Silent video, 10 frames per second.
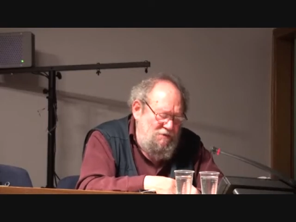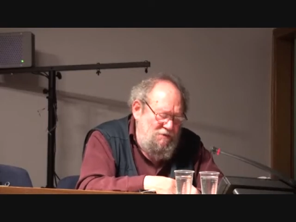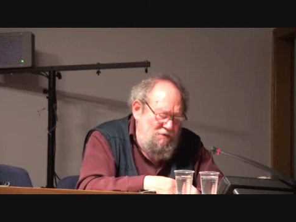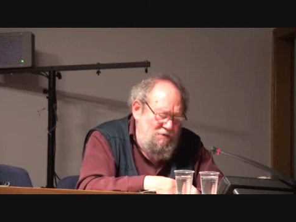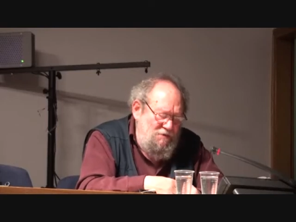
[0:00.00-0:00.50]

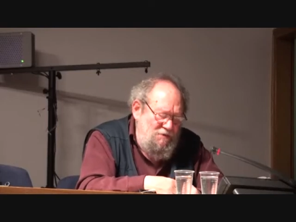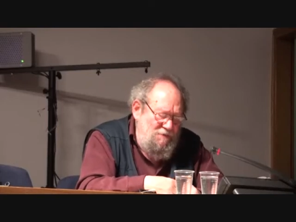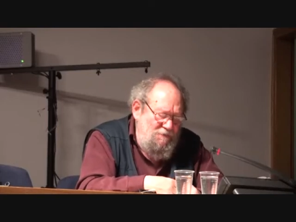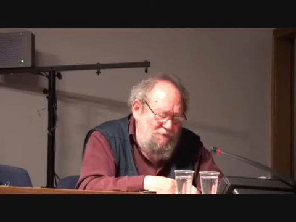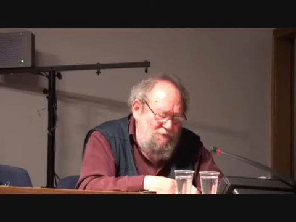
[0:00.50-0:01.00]

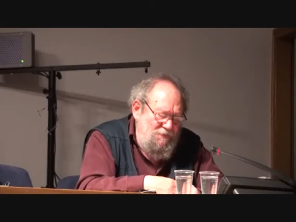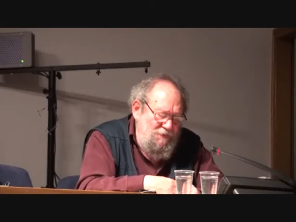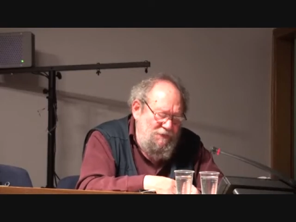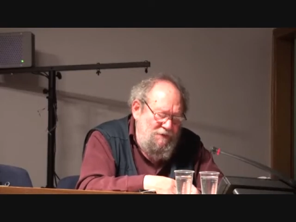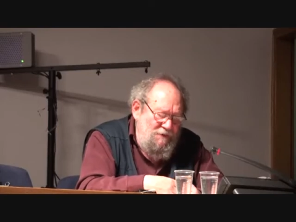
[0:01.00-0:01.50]

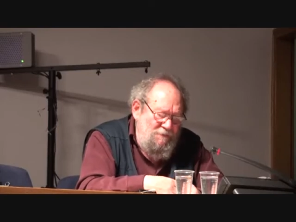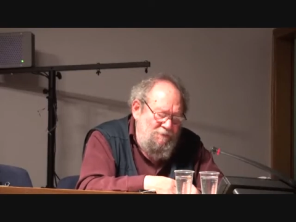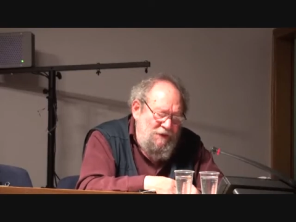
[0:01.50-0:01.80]
No one is speaking in this clip.